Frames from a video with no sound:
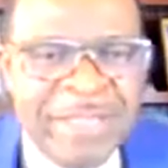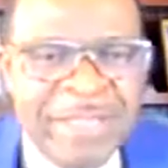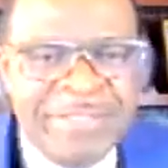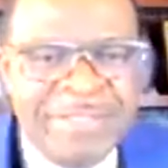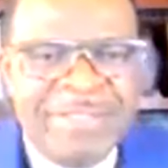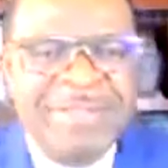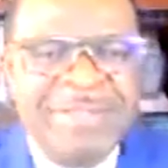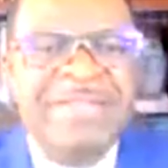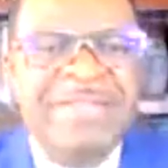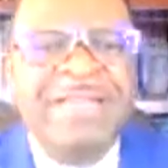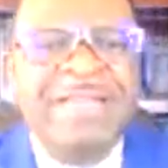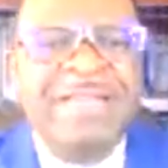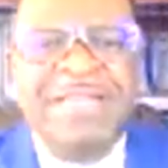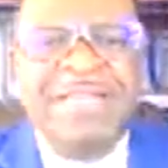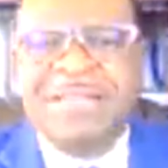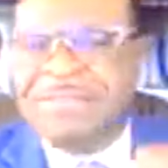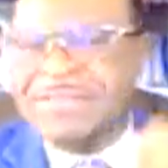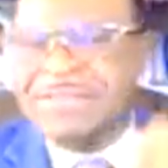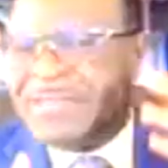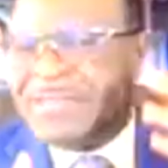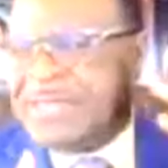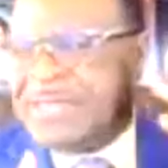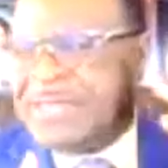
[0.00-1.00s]
Suddenly
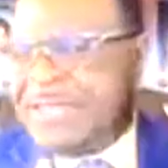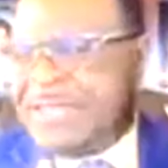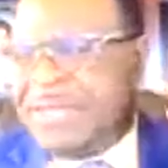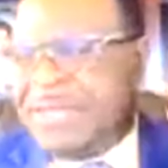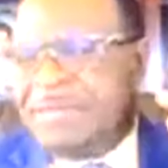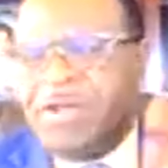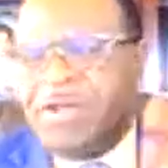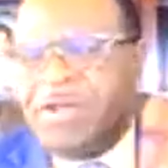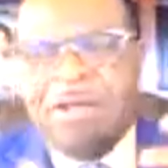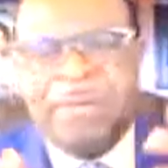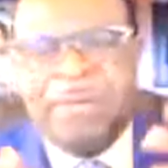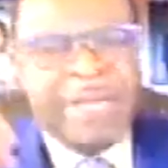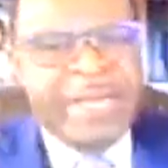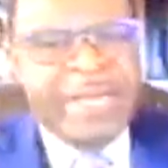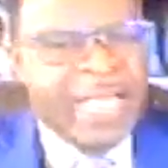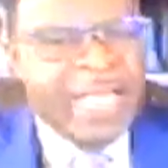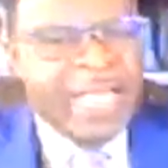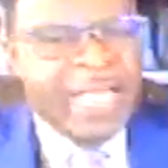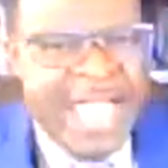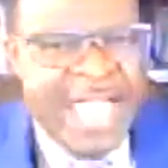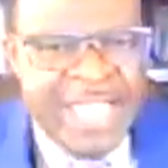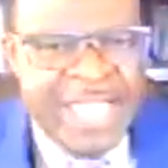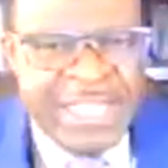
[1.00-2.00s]
you see them coming,
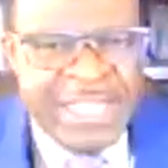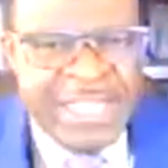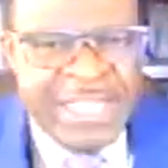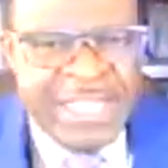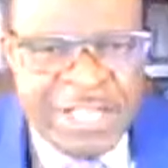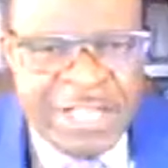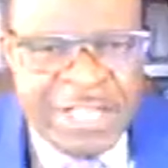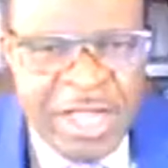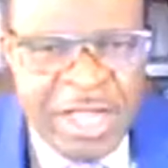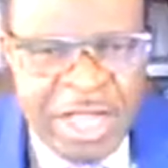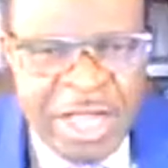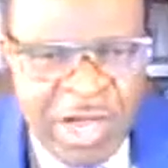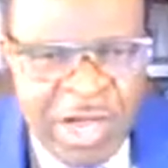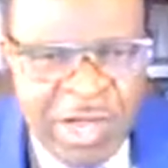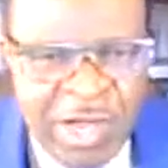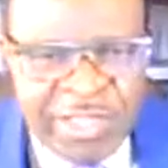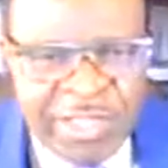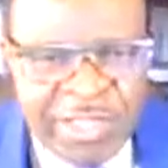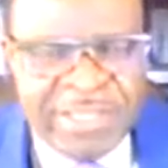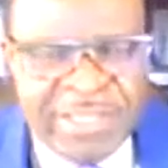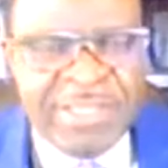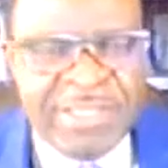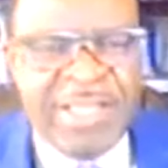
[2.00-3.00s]
hair is not
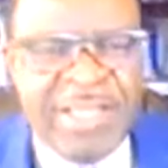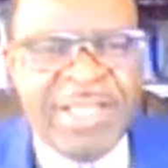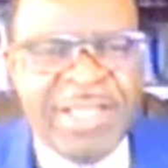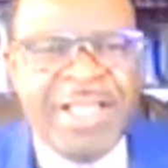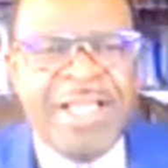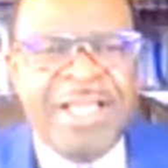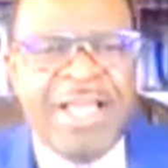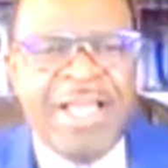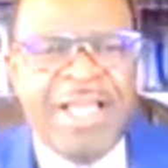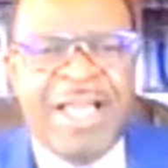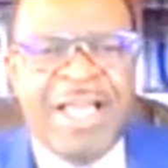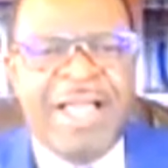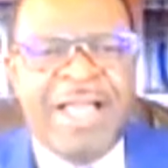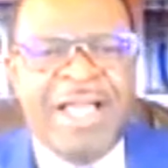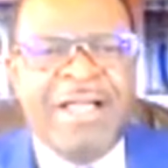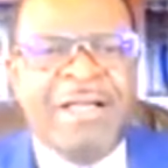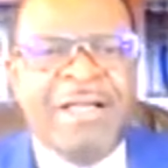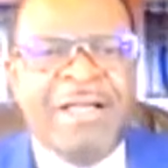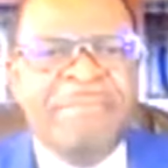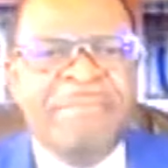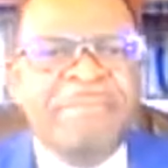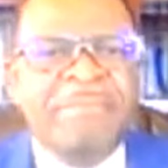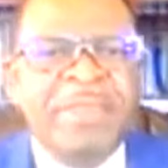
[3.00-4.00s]
cut.
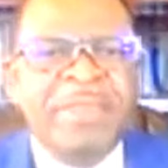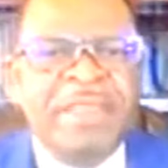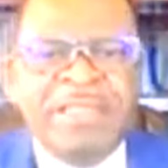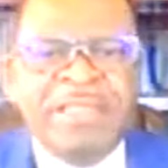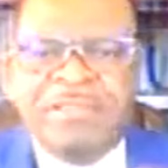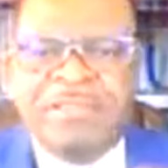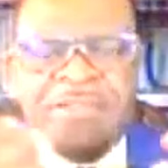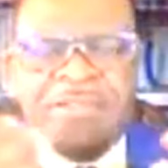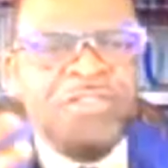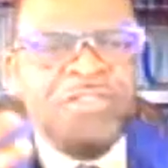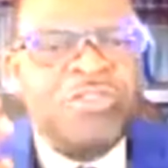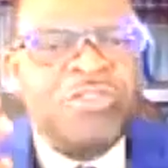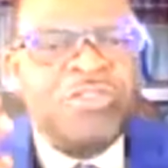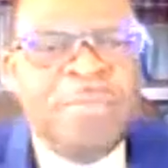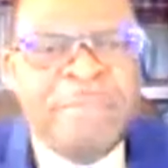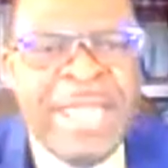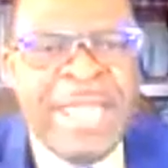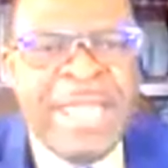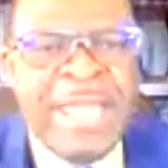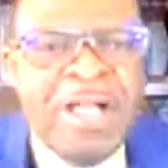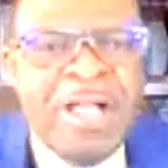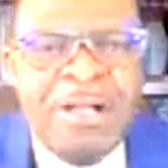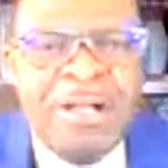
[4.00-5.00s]
They used to
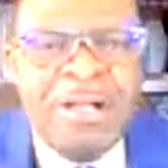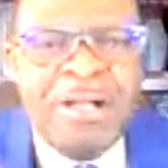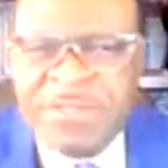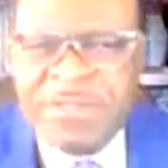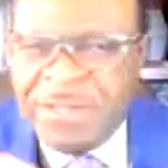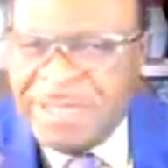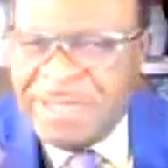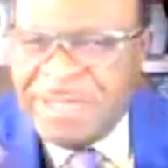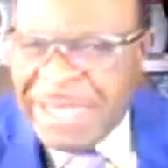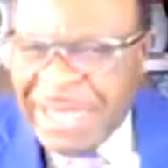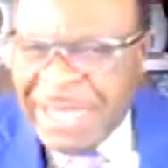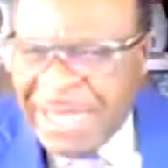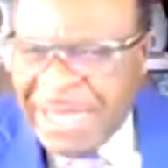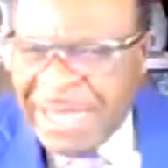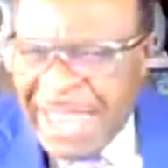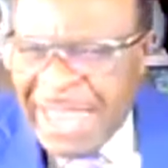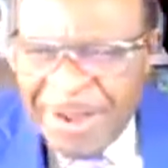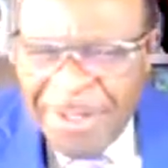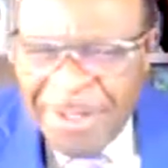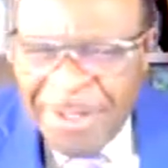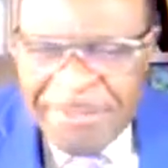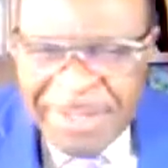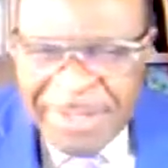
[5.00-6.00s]
make up. Suddenly they're
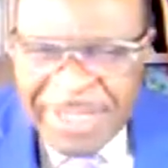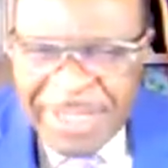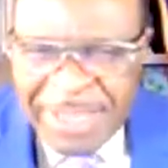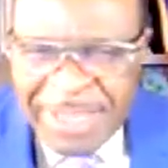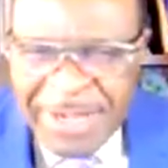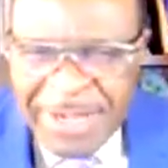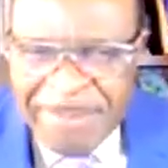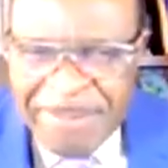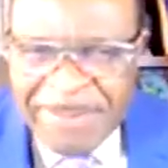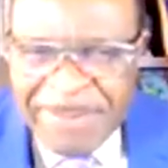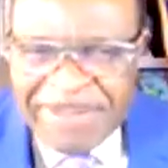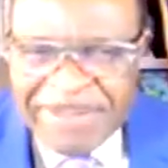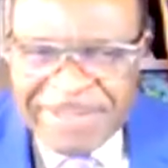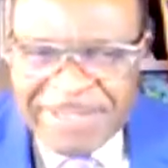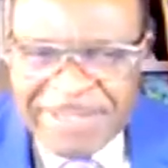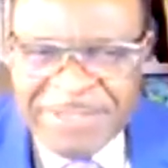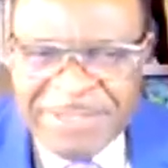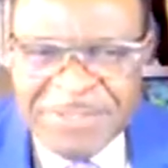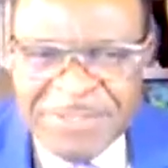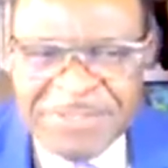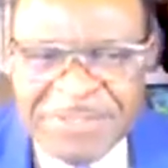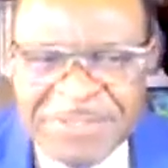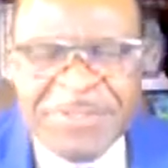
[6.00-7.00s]
not making up as they
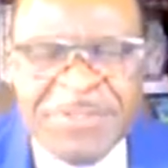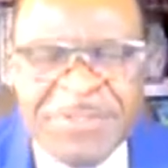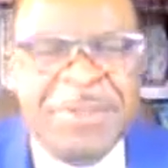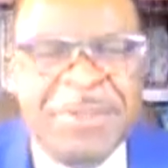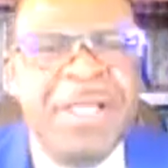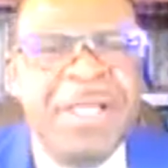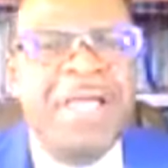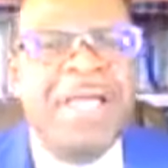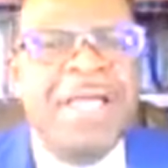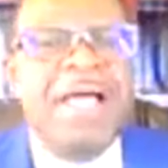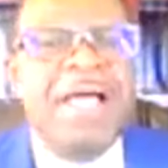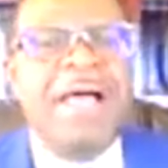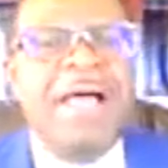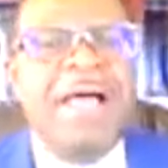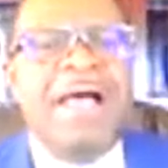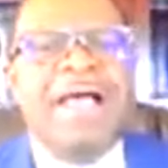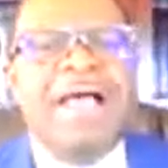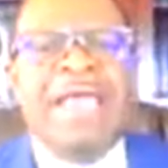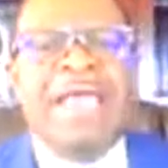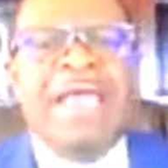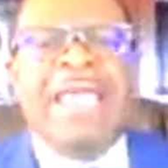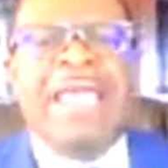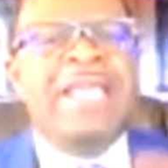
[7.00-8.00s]
used to.
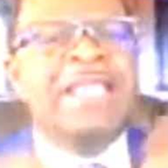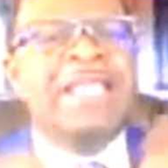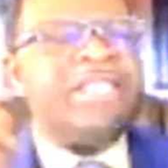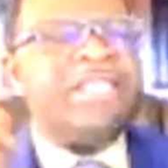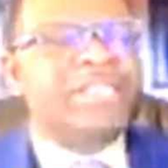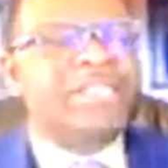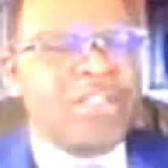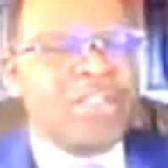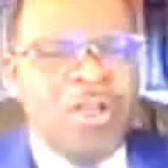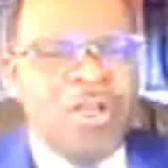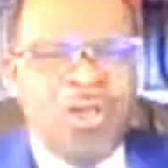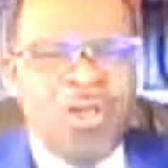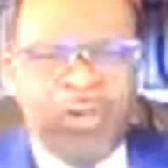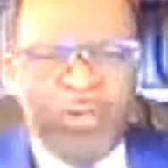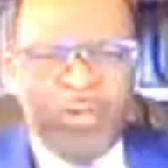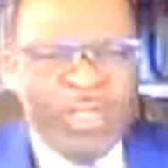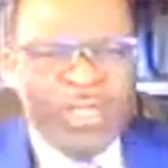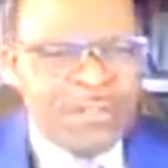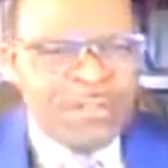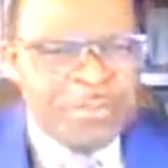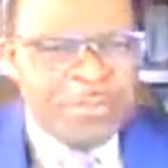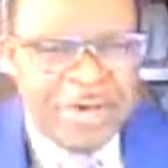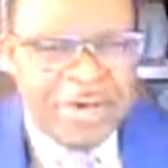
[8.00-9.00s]
Hair is
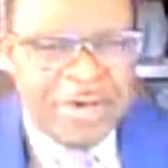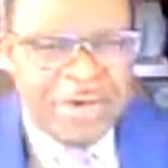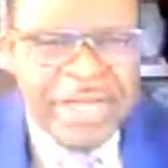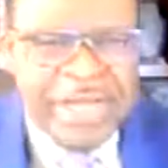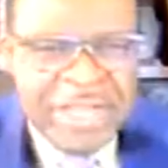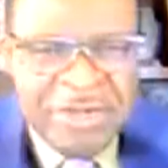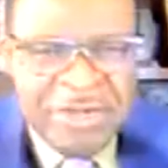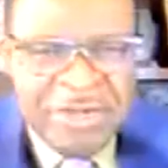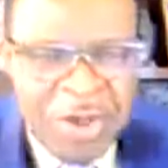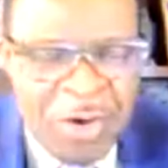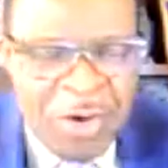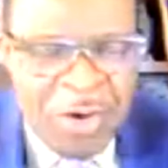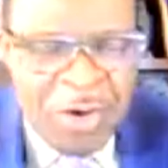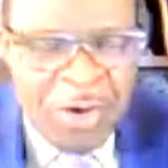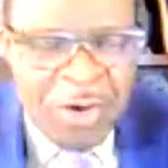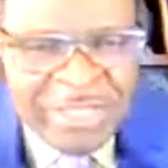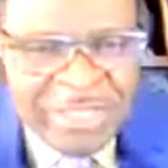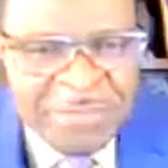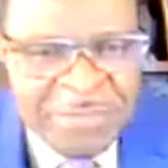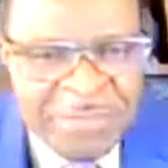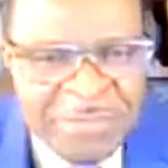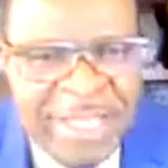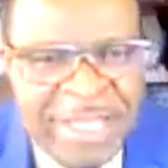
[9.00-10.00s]
always braided,
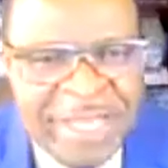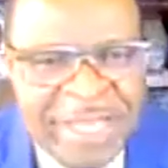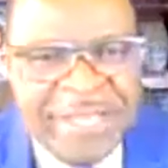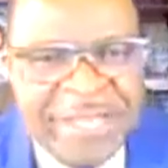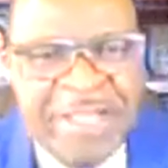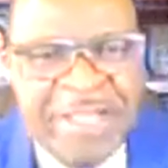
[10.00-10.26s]
always made.